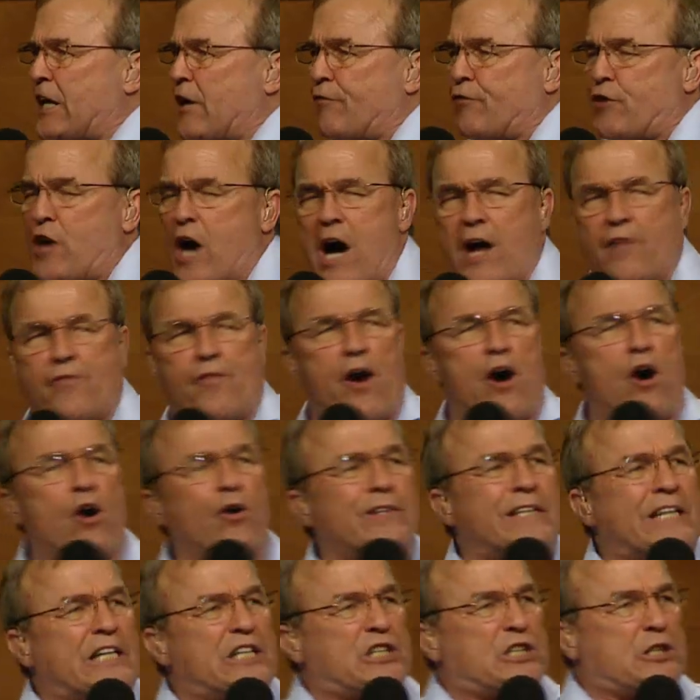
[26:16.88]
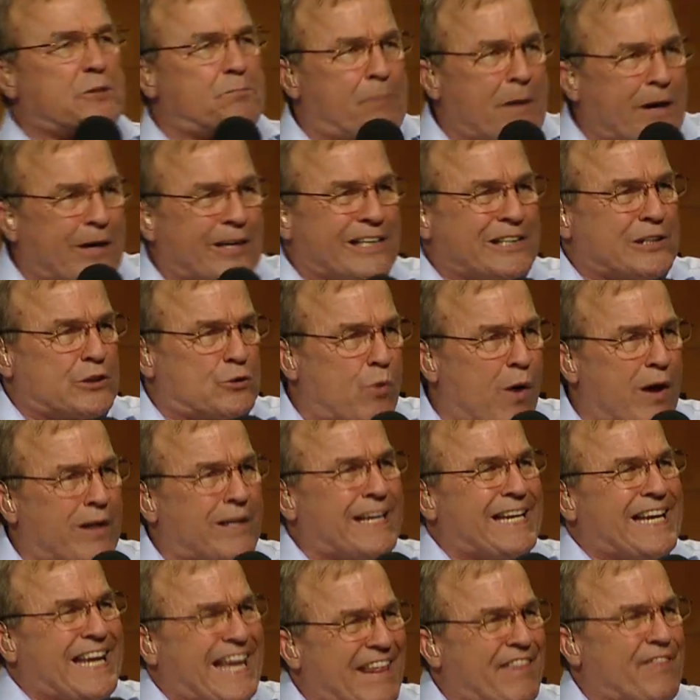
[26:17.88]
of God, the Holy Spirit,
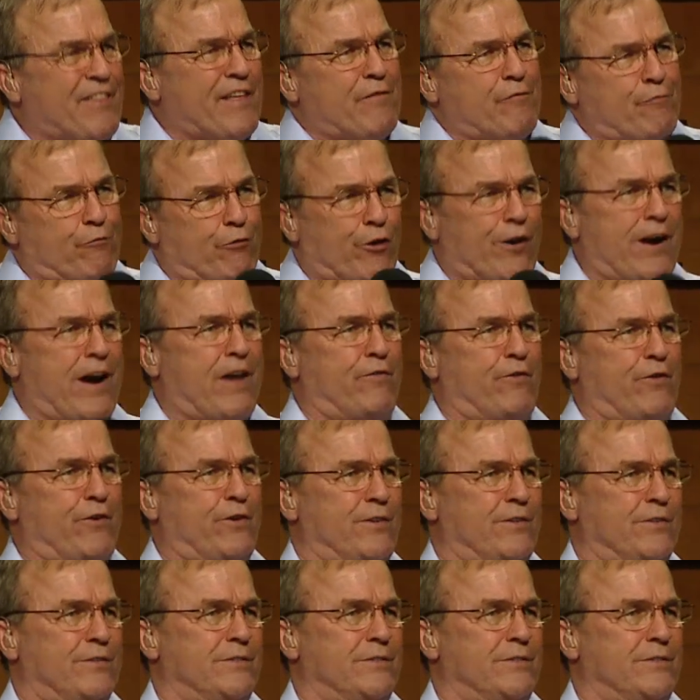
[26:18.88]
dwelling in them forever.